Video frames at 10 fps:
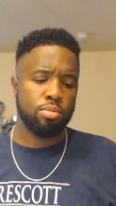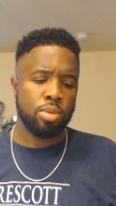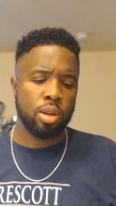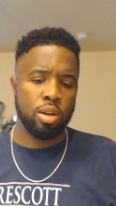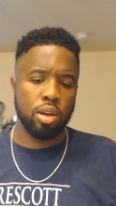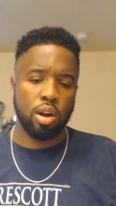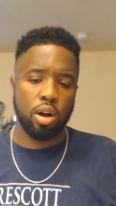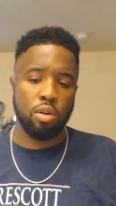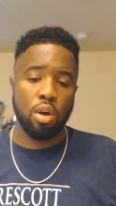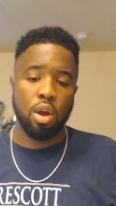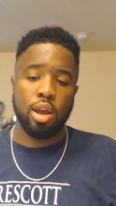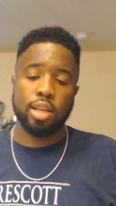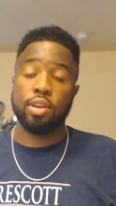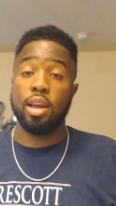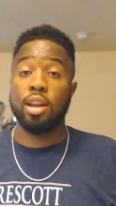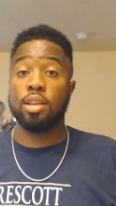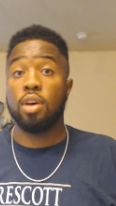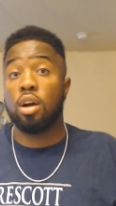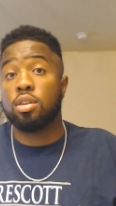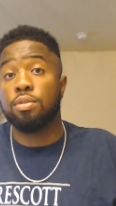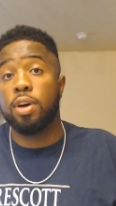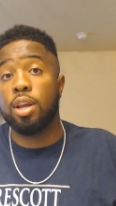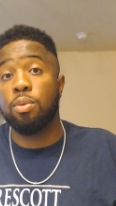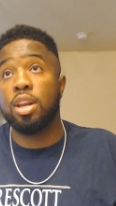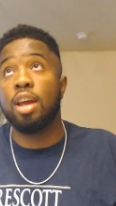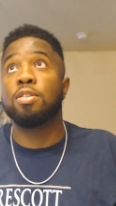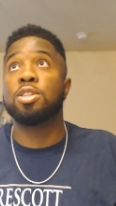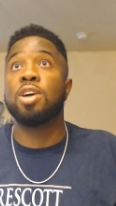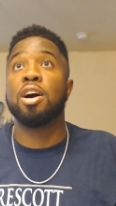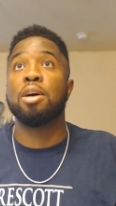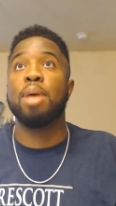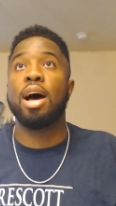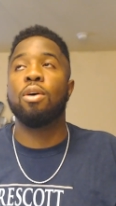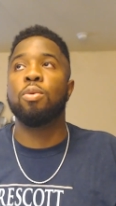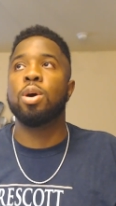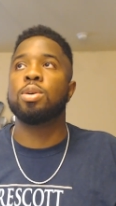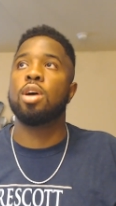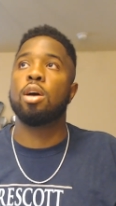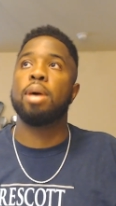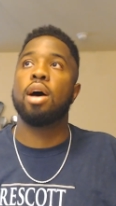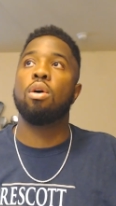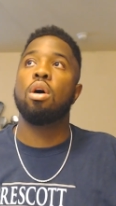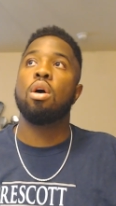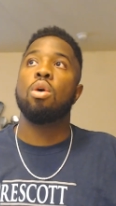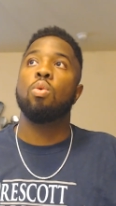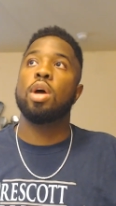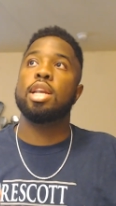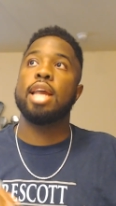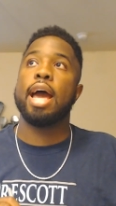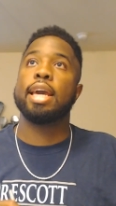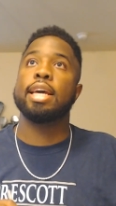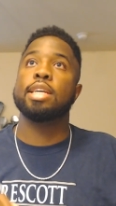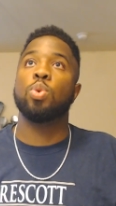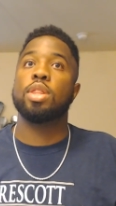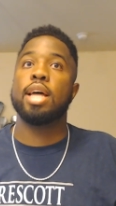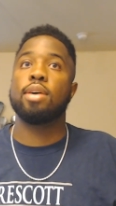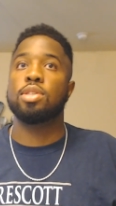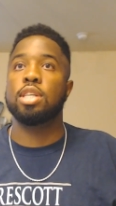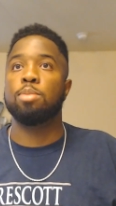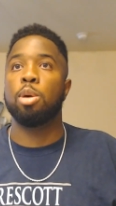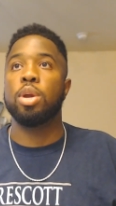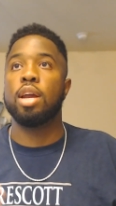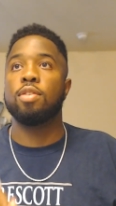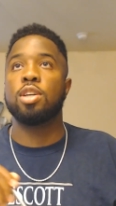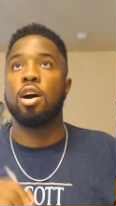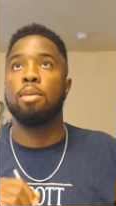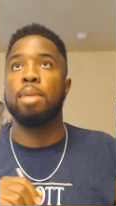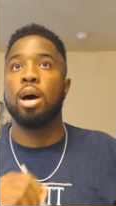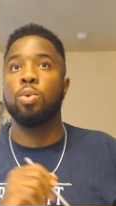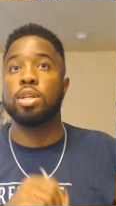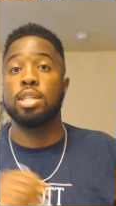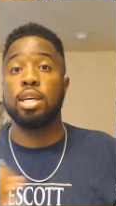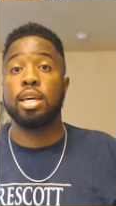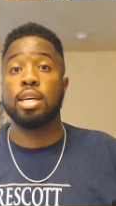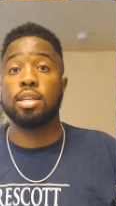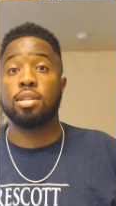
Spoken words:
you know, it's also funny, we always talk about what Dak is without Zeke, but we never talk about what Zeke is